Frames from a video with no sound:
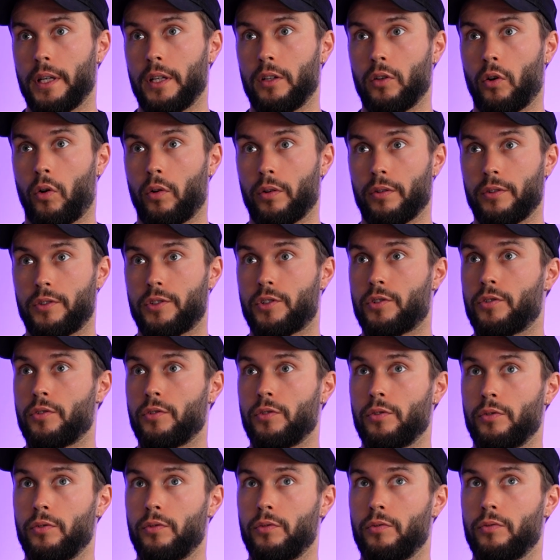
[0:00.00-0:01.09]
in order
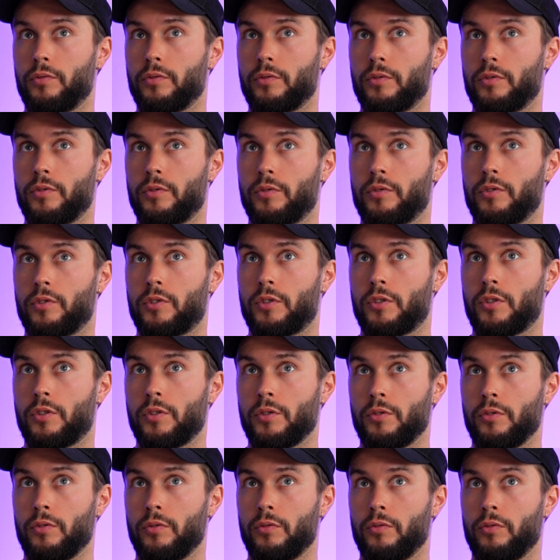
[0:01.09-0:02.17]
to
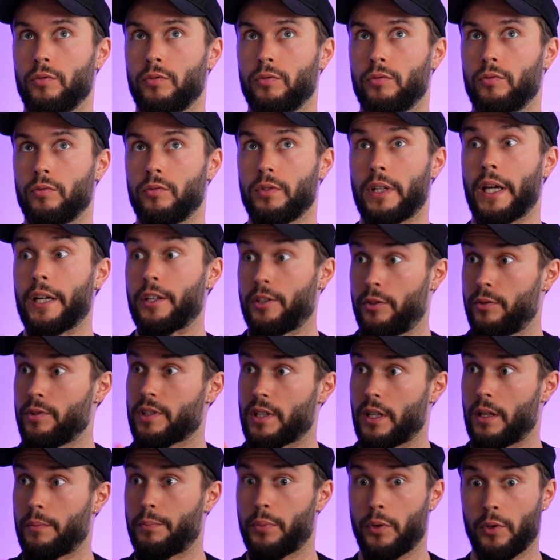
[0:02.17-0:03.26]
to, like you
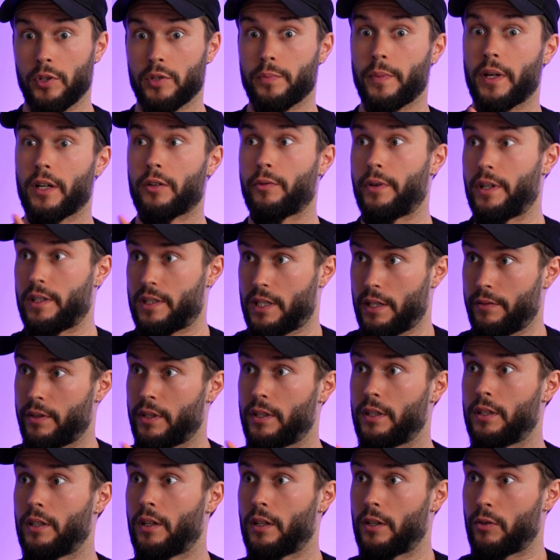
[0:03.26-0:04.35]
said, push my
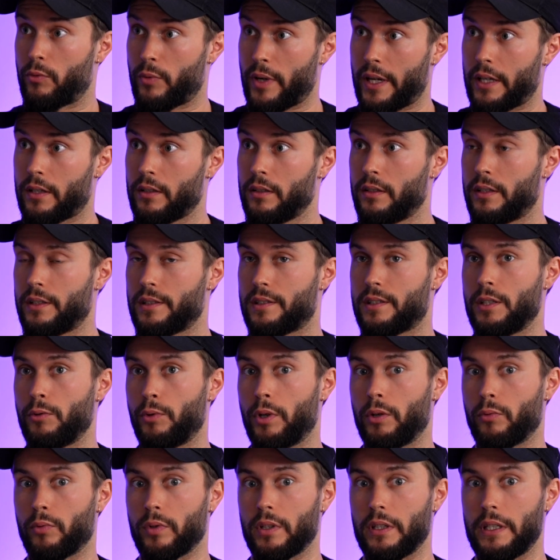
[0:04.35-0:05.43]
creativity on a regular and see
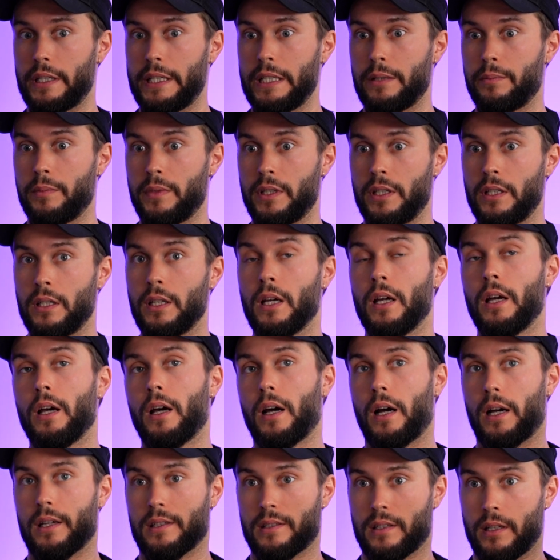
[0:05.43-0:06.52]
where it would lead me,
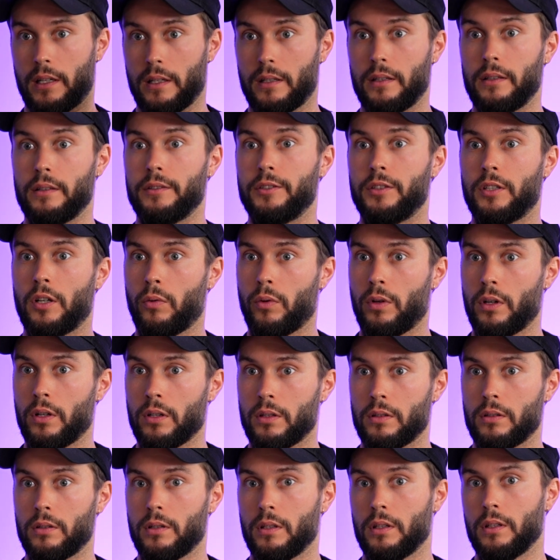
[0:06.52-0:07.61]
I said, you know what?
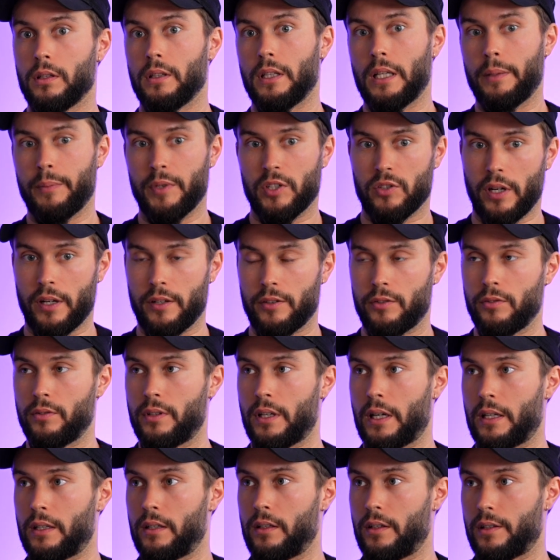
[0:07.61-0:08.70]
Let me try to do
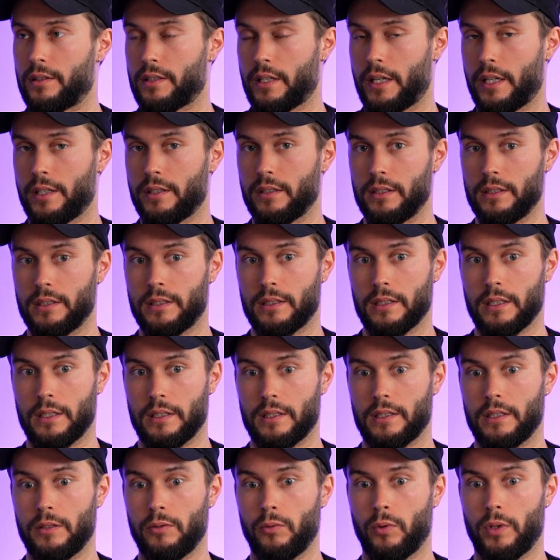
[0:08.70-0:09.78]
that in Los Angeles and
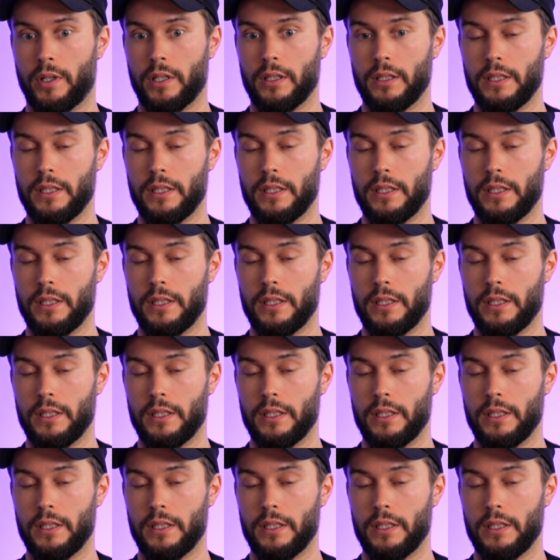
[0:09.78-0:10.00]
see where it